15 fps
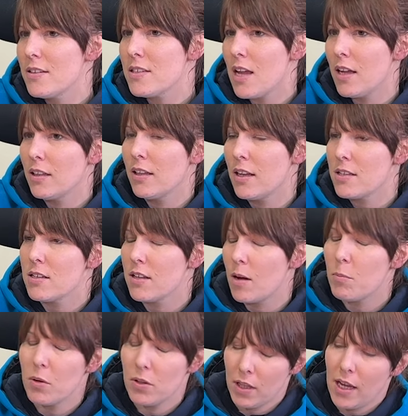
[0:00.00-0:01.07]
Slightly less than
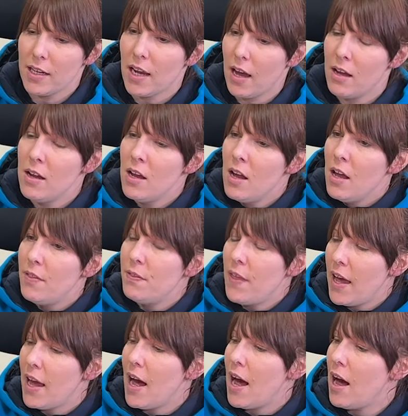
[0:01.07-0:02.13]
that, but like, yeah,
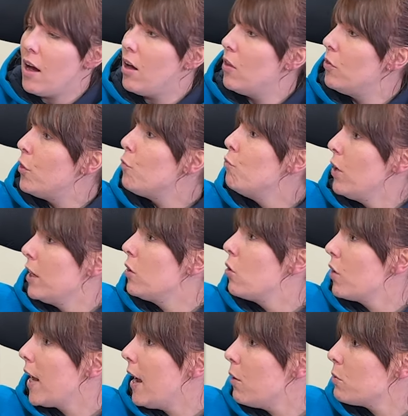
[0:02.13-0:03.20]
okay. they are the really
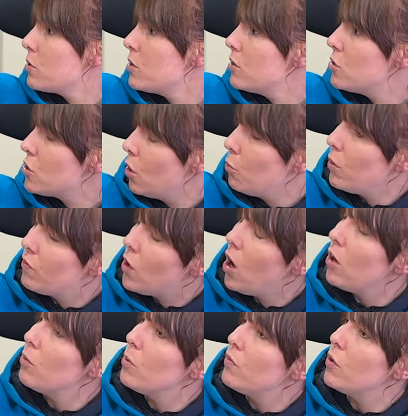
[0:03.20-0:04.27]
good cows. So we've mm.
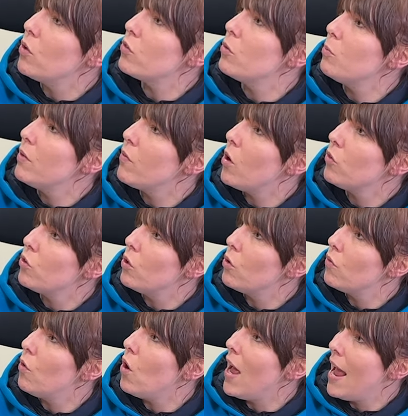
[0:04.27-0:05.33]
gone mm-hmm. and we've looked and we've gone to
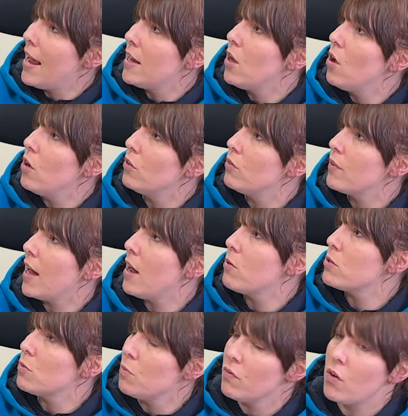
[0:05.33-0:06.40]
look for a herd of
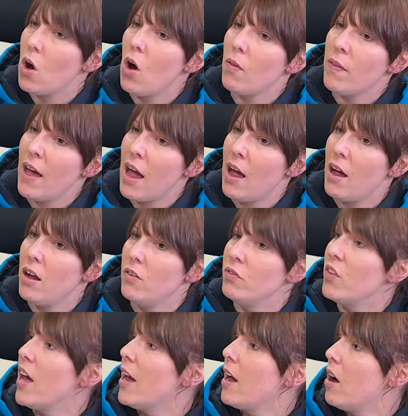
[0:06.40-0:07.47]
cows and we've got there
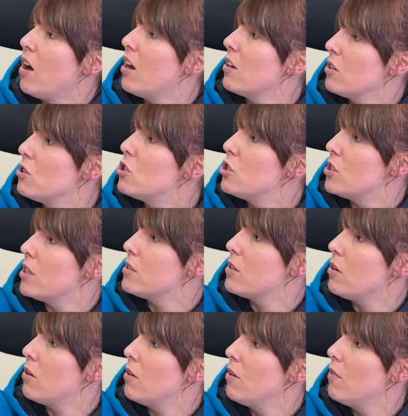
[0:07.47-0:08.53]
and they are shit
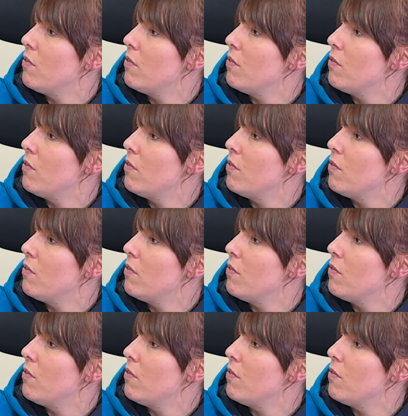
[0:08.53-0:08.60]
hot.